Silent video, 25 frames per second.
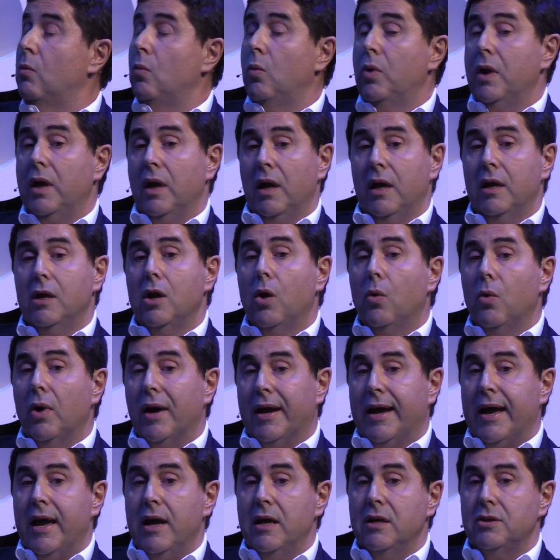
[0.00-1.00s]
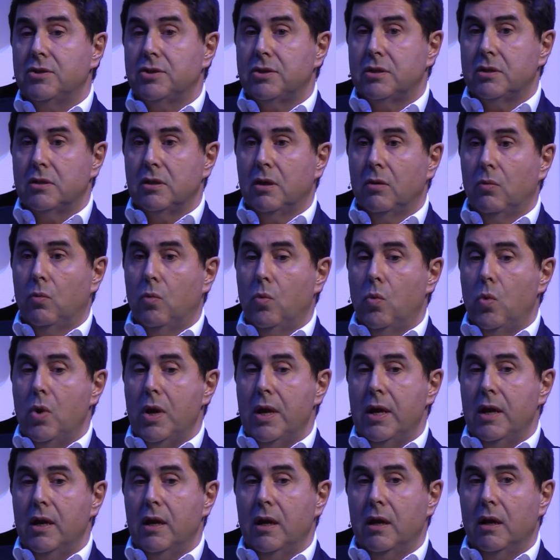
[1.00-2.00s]
In our case,
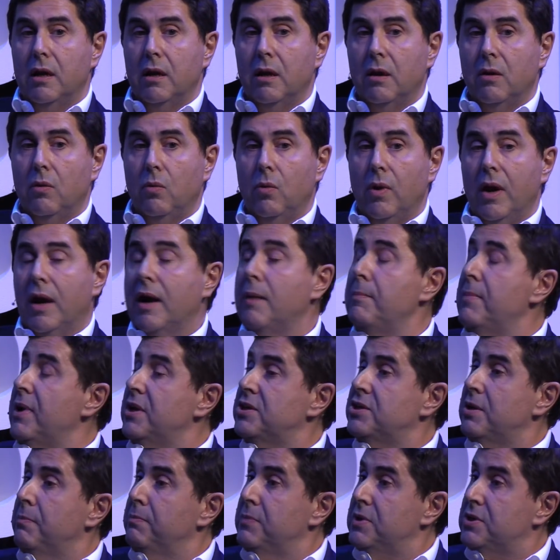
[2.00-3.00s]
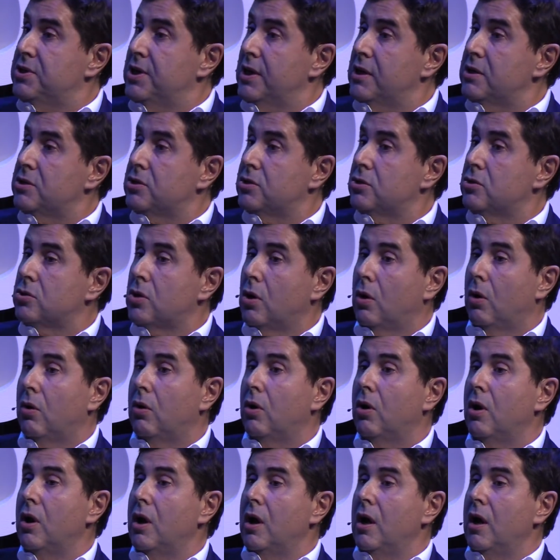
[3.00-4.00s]
we are a merchant business,
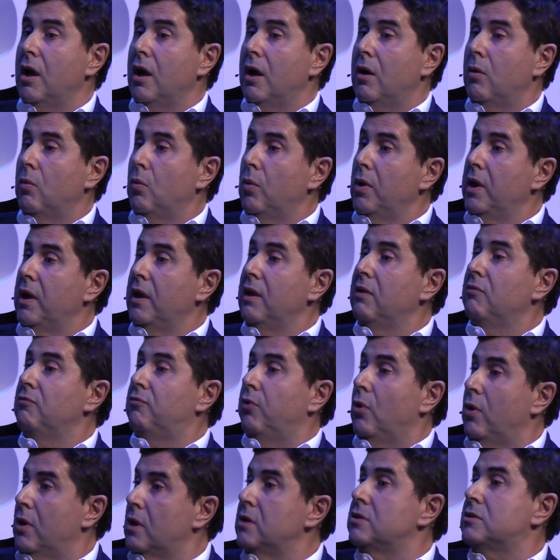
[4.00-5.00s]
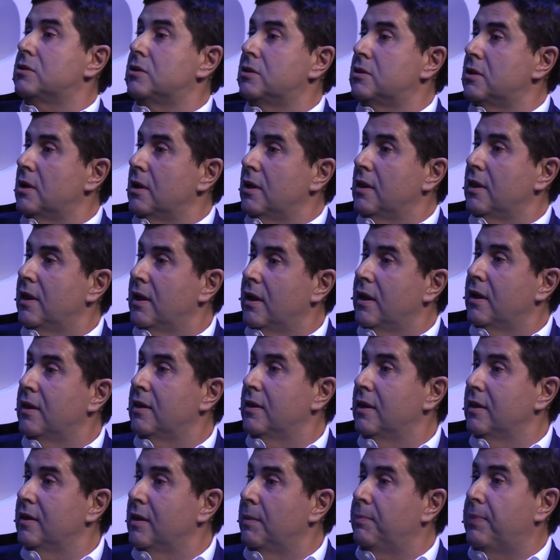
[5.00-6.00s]
so we influence
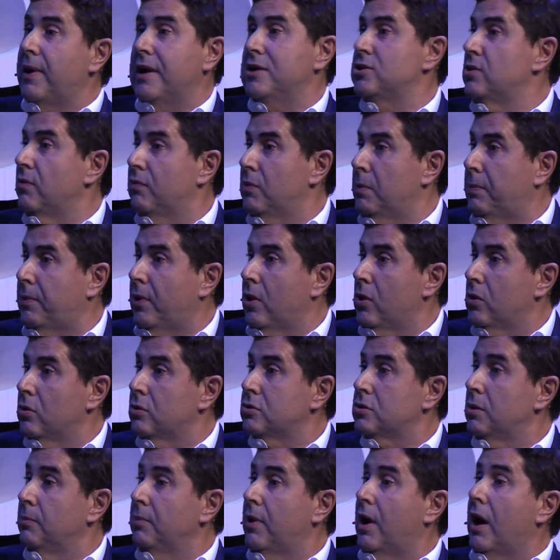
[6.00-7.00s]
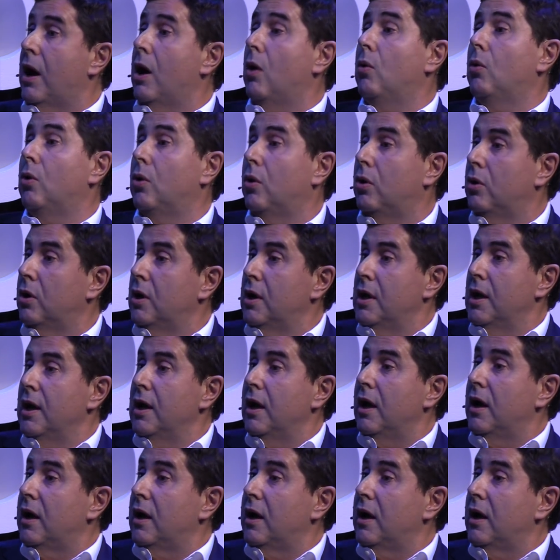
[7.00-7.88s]
the price of the product somehow, or